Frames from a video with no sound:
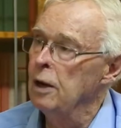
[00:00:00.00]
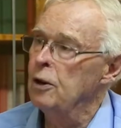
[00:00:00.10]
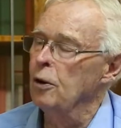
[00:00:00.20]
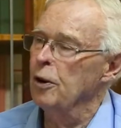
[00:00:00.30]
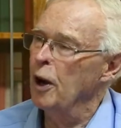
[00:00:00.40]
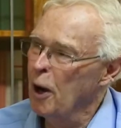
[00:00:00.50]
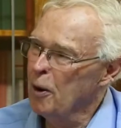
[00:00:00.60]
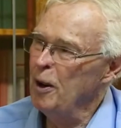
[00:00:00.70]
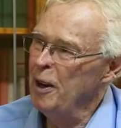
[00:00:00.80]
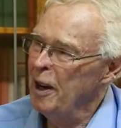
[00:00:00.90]
could
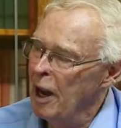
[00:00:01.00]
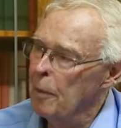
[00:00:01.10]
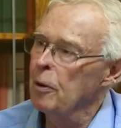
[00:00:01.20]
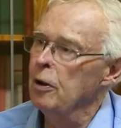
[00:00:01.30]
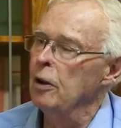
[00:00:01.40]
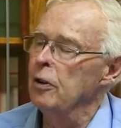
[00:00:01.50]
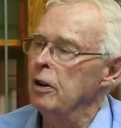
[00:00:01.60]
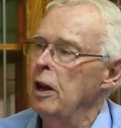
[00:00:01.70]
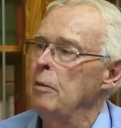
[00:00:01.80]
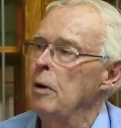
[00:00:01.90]
only happen if it
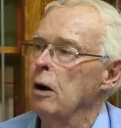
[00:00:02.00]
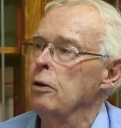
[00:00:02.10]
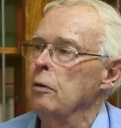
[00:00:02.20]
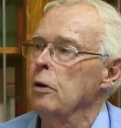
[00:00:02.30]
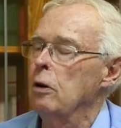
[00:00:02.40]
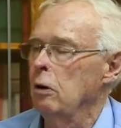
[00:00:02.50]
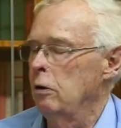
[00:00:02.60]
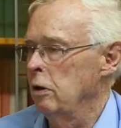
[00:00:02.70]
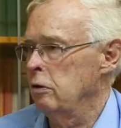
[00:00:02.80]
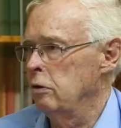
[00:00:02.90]
came out of a
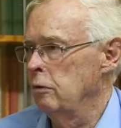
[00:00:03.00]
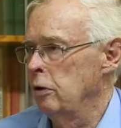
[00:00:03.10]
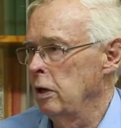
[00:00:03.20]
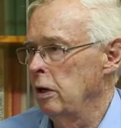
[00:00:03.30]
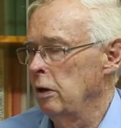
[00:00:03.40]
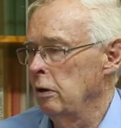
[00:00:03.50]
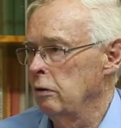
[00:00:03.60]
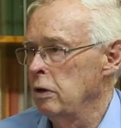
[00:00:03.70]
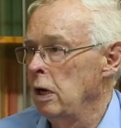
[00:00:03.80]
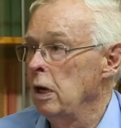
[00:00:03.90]
context of
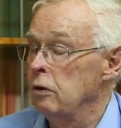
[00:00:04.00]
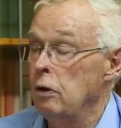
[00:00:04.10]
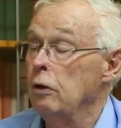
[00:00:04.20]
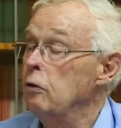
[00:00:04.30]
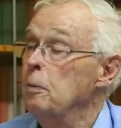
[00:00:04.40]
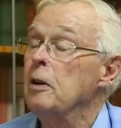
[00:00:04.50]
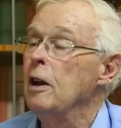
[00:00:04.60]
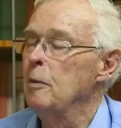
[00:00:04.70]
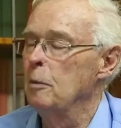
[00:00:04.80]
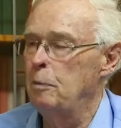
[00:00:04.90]
togetherness. So this
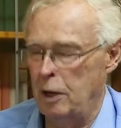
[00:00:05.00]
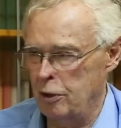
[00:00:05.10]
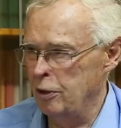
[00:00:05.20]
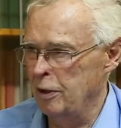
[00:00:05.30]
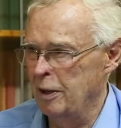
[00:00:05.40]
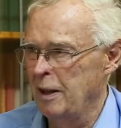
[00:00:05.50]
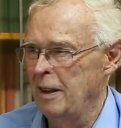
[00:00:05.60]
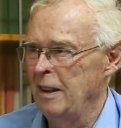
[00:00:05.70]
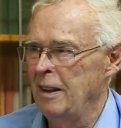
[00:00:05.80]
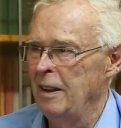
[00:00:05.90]
became a passion
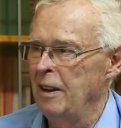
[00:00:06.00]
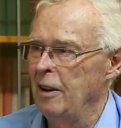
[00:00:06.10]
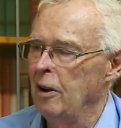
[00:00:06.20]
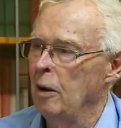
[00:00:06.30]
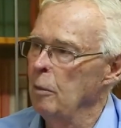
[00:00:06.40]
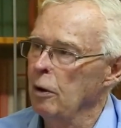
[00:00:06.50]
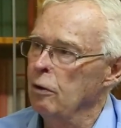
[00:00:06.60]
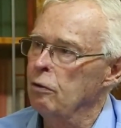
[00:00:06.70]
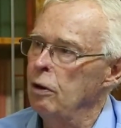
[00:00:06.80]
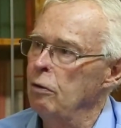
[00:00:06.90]
in our
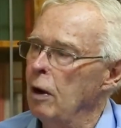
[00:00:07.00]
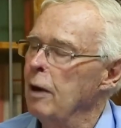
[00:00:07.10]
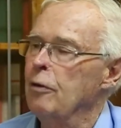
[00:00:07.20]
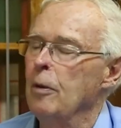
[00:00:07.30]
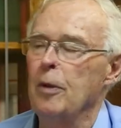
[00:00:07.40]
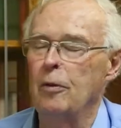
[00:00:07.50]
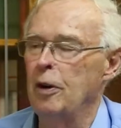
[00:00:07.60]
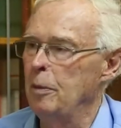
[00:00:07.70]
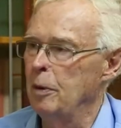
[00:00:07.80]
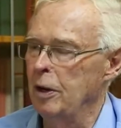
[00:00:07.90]
ministry right from the
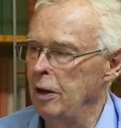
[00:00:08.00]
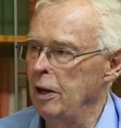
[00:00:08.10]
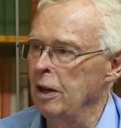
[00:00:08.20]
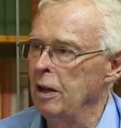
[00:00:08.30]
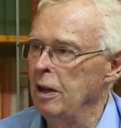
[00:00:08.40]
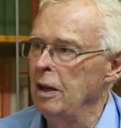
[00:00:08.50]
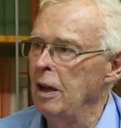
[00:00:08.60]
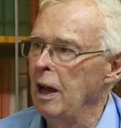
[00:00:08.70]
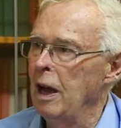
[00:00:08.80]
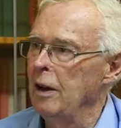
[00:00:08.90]
very beginning,
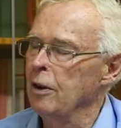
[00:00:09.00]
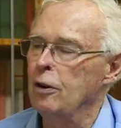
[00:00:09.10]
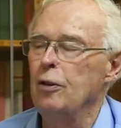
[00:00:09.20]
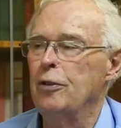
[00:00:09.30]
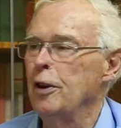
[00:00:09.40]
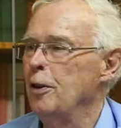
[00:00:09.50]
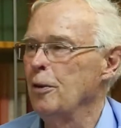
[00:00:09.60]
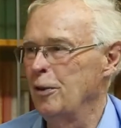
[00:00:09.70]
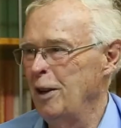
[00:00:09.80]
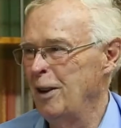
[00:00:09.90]
and it
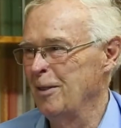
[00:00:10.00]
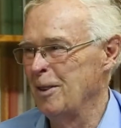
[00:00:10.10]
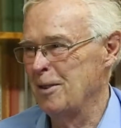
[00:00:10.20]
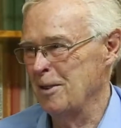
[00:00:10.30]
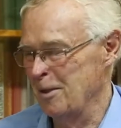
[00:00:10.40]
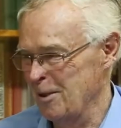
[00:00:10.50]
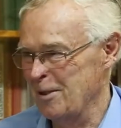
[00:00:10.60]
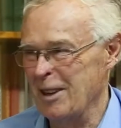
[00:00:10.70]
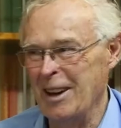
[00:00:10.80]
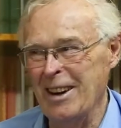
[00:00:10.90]
continues even to this
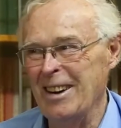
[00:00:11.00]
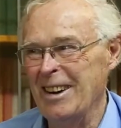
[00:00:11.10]
day.